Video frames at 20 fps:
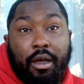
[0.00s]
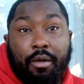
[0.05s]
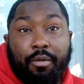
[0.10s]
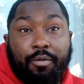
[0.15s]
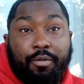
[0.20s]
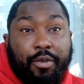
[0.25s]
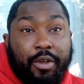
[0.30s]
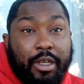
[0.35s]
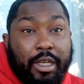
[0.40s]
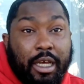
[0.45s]

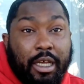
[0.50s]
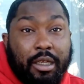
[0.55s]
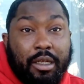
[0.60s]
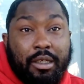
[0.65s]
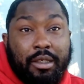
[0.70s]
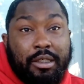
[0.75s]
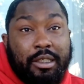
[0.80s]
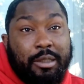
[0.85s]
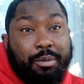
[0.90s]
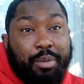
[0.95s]
vanilla,
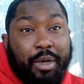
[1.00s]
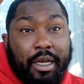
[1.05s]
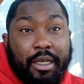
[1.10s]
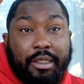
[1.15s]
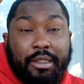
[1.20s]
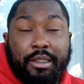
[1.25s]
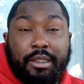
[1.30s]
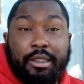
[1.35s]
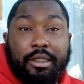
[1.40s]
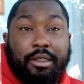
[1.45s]

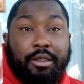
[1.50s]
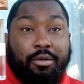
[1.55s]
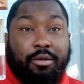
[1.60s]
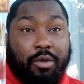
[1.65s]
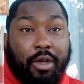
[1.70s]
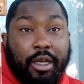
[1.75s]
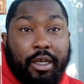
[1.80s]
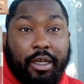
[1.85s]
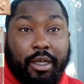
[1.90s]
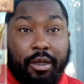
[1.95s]
spices,
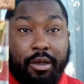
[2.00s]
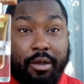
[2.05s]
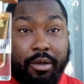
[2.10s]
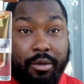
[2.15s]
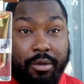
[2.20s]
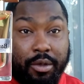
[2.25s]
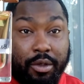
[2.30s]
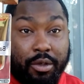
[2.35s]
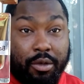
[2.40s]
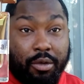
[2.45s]
right here,
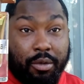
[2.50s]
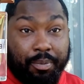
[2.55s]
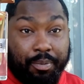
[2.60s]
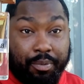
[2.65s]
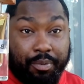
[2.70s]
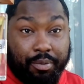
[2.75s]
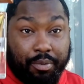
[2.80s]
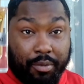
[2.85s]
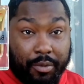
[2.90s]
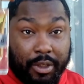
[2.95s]

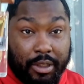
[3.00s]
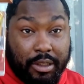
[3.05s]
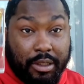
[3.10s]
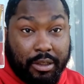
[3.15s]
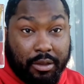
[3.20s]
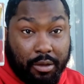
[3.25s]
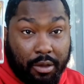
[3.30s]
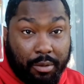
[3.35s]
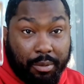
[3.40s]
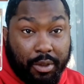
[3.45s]
this is
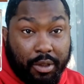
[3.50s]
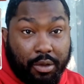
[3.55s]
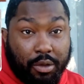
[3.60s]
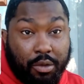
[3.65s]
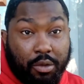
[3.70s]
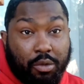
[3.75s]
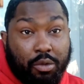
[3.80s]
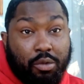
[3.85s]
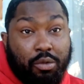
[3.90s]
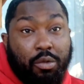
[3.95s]
gonna be
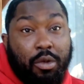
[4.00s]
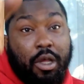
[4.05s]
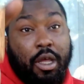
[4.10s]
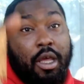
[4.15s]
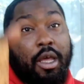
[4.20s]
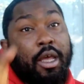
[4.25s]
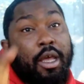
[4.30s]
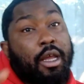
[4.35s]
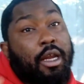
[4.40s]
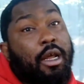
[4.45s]
cool.
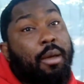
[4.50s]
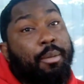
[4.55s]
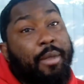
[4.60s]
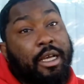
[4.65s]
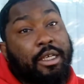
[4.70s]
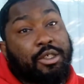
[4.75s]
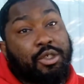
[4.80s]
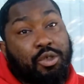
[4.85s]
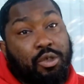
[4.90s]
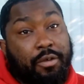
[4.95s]
And I'm not
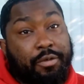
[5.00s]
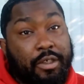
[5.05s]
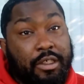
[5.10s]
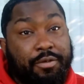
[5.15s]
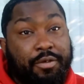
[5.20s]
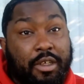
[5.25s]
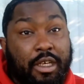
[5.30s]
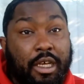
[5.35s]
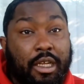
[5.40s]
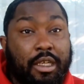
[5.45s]
sure if it's
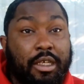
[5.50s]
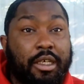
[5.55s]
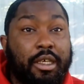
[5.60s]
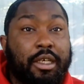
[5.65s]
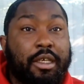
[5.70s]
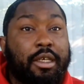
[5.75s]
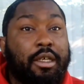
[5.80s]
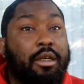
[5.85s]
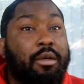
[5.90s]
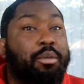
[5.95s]
vanilla
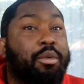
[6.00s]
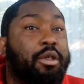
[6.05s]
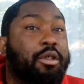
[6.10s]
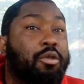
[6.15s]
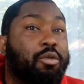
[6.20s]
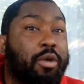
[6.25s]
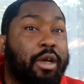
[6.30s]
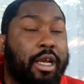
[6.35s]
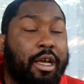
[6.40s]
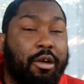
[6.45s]
in here, but the
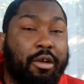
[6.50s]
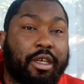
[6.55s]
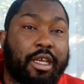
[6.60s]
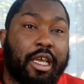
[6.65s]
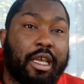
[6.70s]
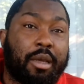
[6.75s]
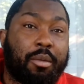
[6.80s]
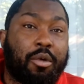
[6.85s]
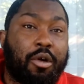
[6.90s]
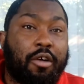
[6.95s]
way how it
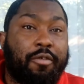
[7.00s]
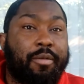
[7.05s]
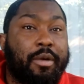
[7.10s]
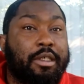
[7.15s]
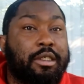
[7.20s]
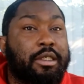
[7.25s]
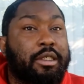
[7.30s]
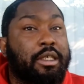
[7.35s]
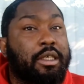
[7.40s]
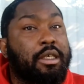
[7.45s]
came off my
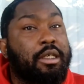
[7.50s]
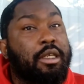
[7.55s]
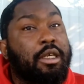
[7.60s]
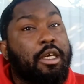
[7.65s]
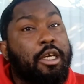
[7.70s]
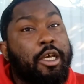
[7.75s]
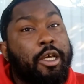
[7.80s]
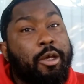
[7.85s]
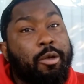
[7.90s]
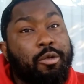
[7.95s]
skin,
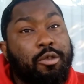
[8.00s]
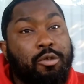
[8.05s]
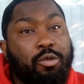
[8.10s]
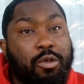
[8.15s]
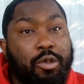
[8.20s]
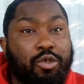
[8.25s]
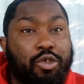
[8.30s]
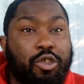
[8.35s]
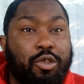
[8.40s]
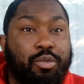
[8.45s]
it was
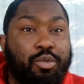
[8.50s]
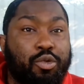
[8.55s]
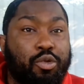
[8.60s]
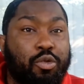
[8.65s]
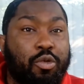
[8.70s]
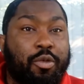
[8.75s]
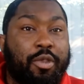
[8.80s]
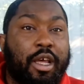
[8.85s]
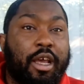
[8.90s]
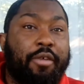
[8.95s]
real
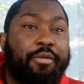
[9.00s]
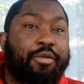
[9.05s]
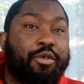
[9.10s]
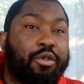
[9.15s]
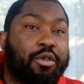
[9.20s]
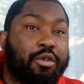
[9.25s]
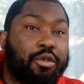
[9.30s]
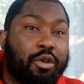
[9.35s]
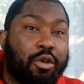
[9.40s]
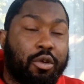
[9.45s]
smooth after,
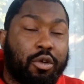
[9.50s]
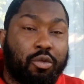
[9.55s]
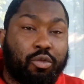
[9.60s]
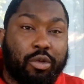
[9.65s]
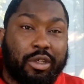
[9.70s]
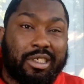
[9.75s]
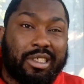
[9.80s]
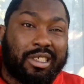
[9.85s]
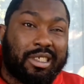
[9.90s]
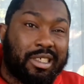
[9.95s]
the
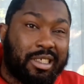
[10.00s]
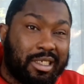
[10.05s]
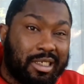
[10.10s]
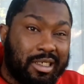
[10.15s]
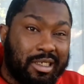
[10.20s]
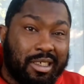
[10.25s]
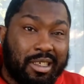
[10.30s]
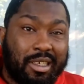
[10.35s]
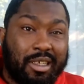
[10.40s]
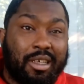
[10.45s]
whiskey.
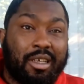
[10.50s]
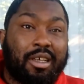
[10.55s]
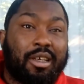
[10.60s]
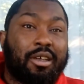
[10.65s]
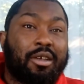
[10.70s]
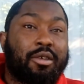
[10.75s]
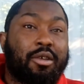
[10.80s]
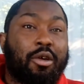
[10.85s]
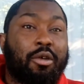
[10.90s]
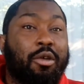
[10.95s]

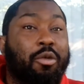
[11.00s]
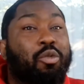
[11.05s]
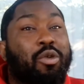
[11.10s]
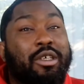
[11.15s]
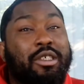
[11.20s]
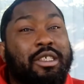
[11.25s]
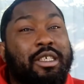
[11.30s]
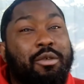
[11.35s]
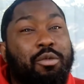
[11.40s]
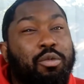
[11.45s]
The
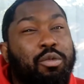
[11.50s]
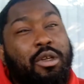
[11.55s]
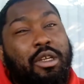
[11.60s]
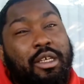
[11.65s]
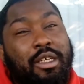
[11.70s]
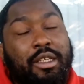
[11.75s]
whiskey really